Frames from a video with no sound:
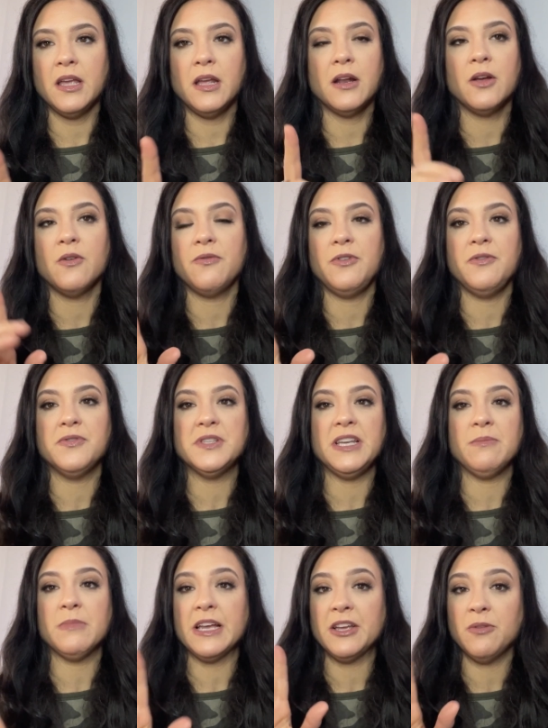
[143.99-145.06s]
you know, if you've seen
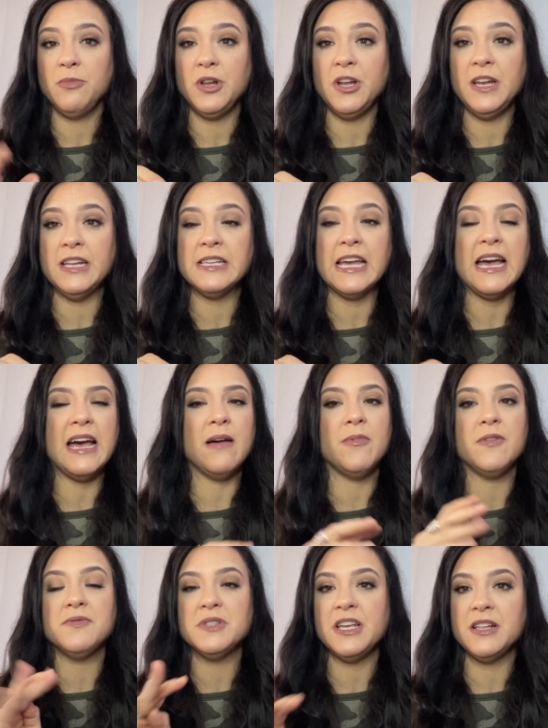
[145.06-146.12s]
my community tab and
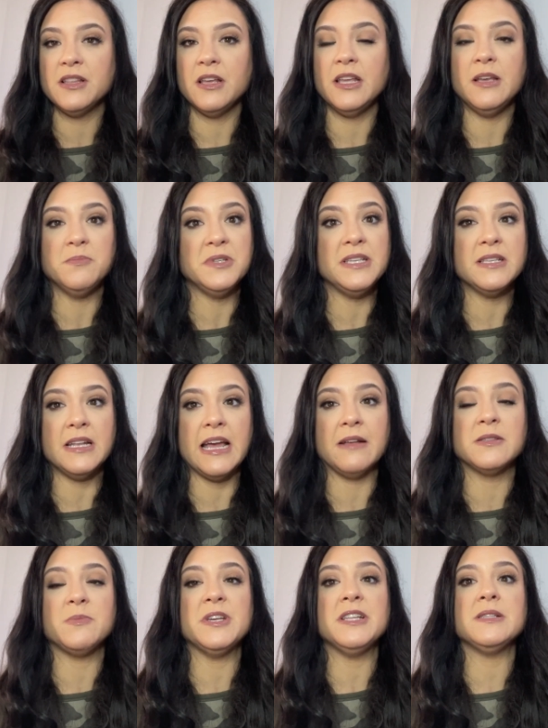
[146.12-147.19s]
have seen Ipsy's
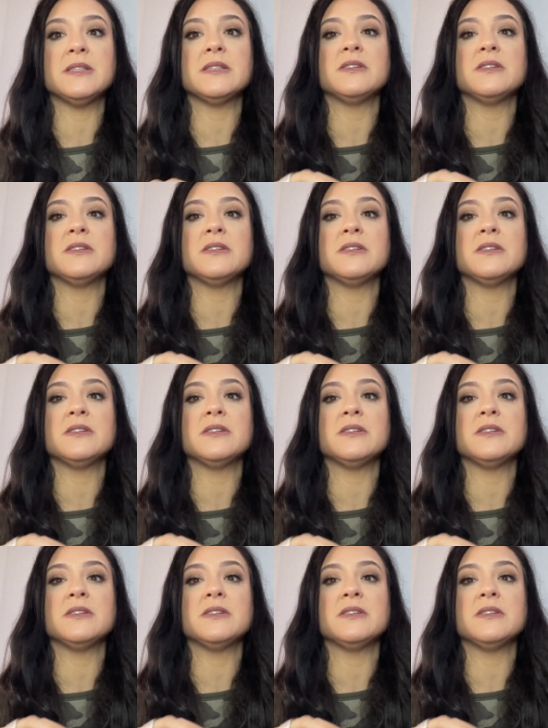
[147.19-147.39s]
announcements,